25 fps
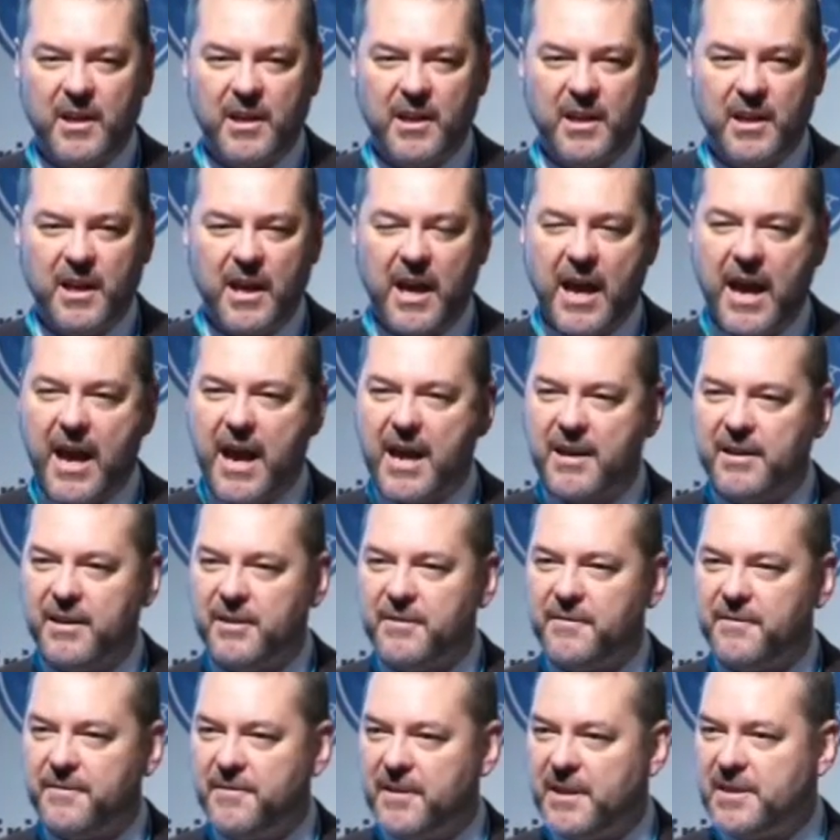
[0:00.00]
And it
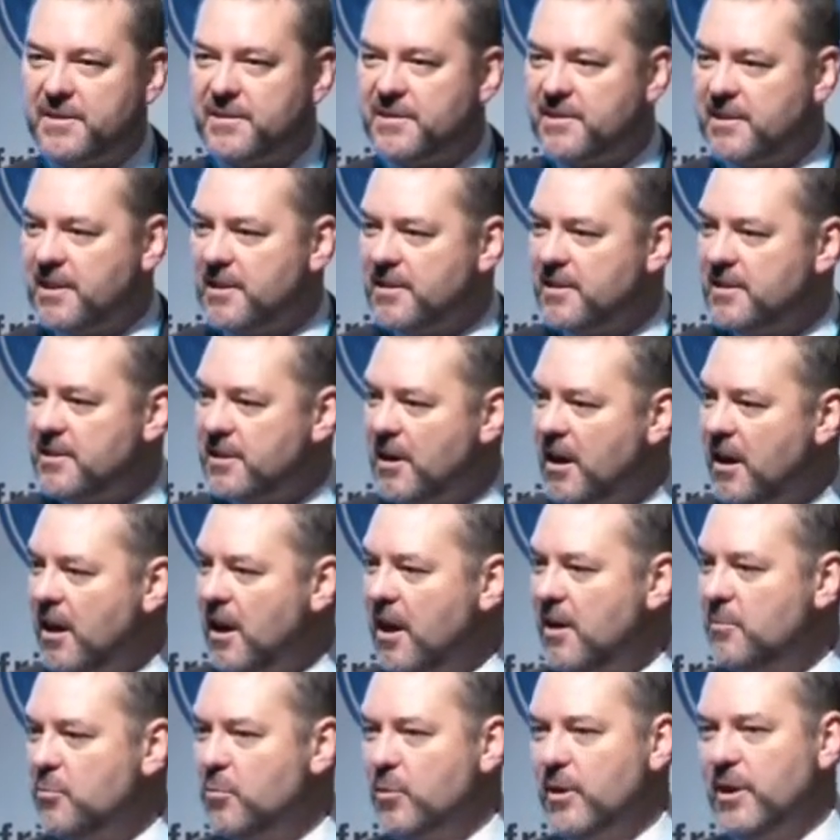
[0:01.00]
fits at a
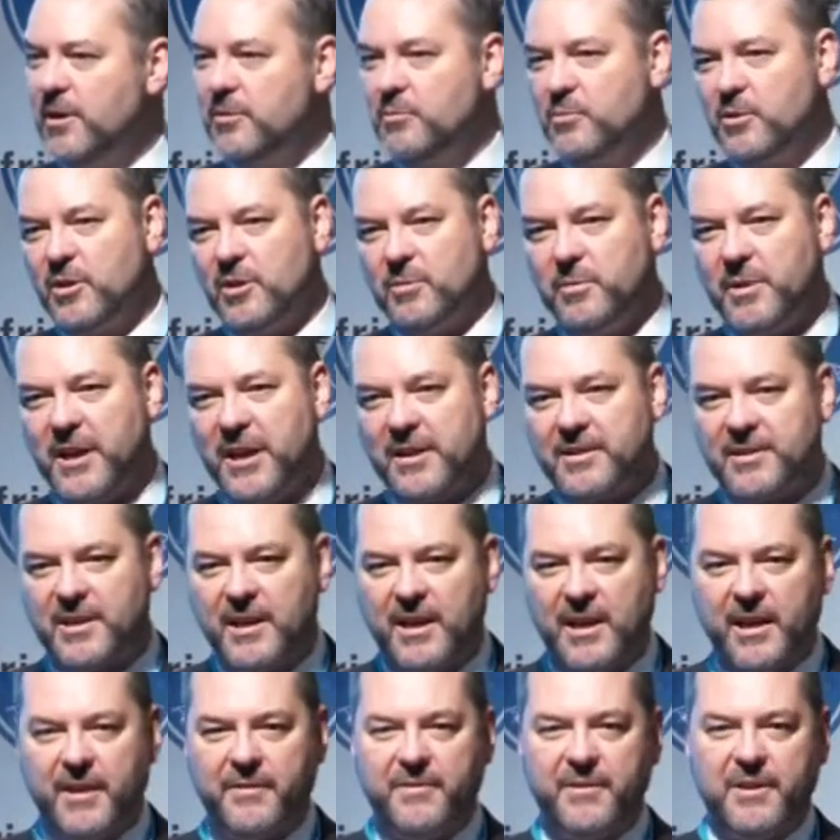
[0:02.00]
time when we're about to
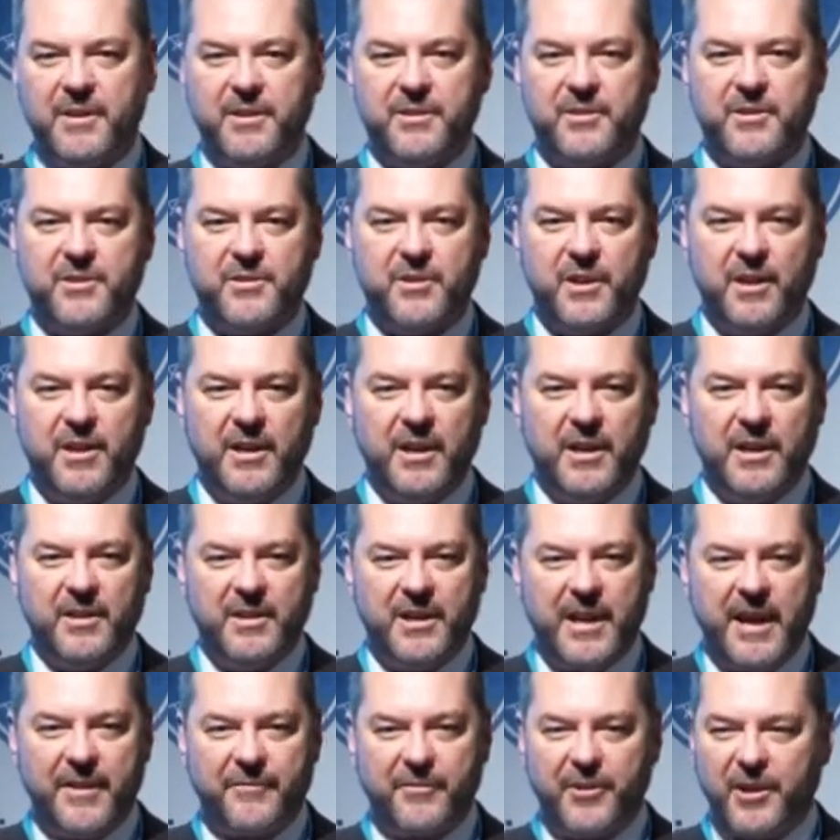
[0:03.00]
have
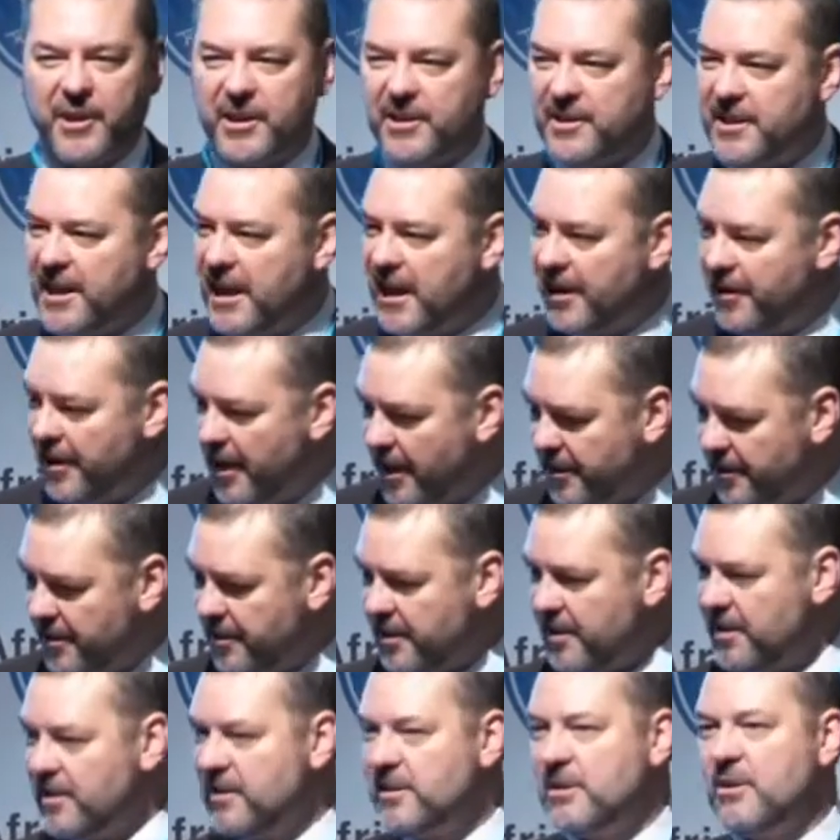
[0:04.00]
the Africa Down
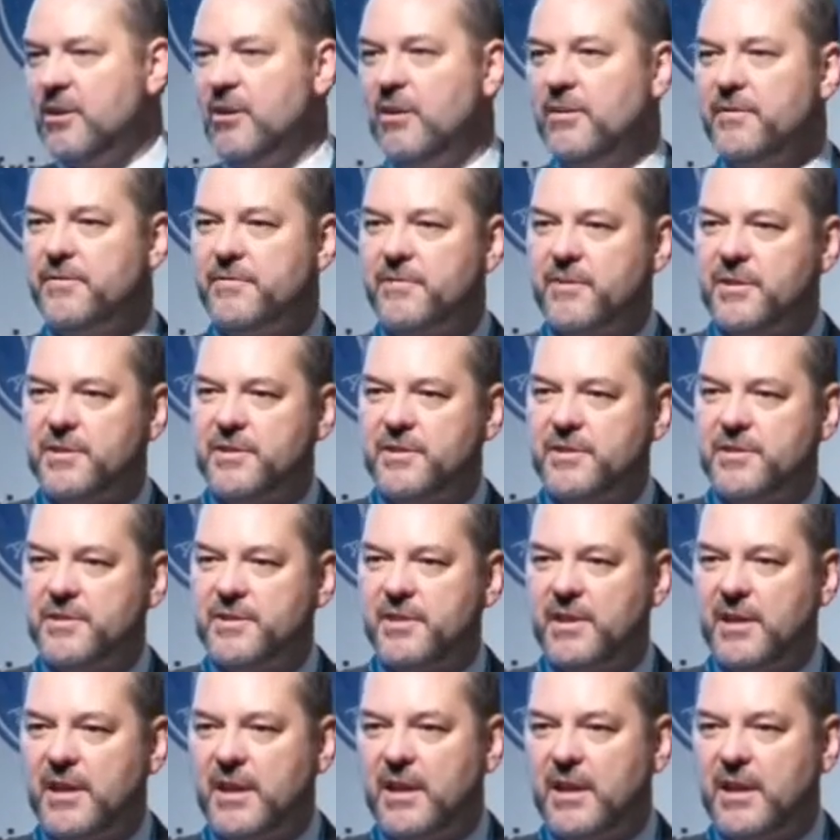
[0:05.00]
Under conference,